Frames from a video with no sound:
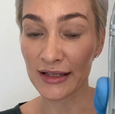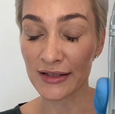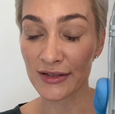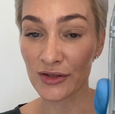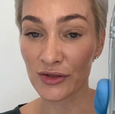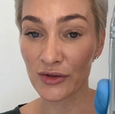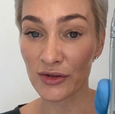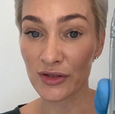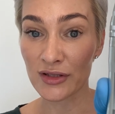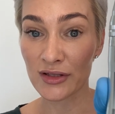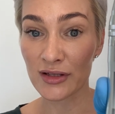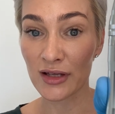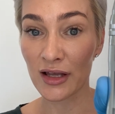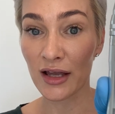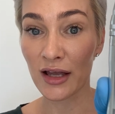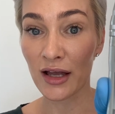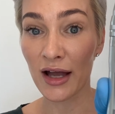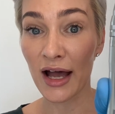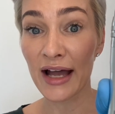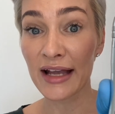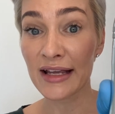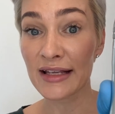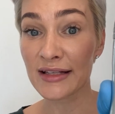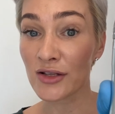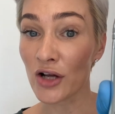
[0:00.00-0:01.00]
So it's the
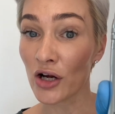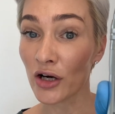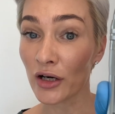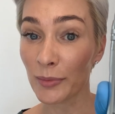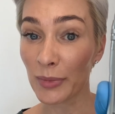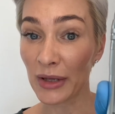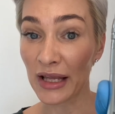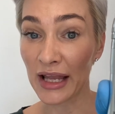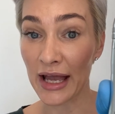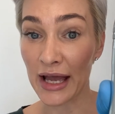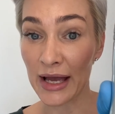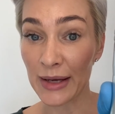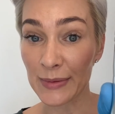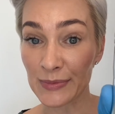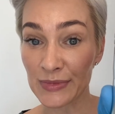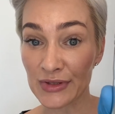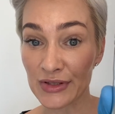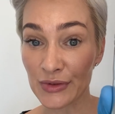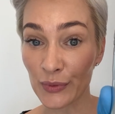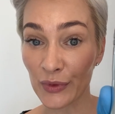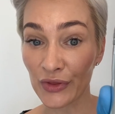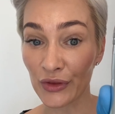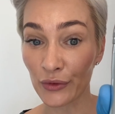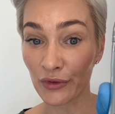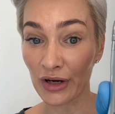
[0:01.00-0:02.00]
highest RPMs
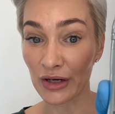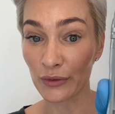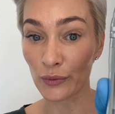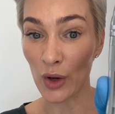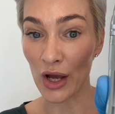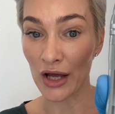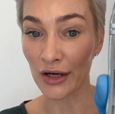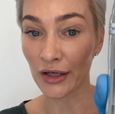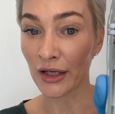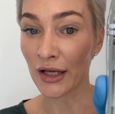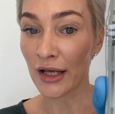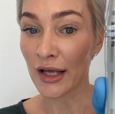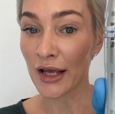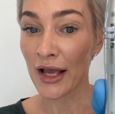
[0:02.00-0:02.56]
with the red one.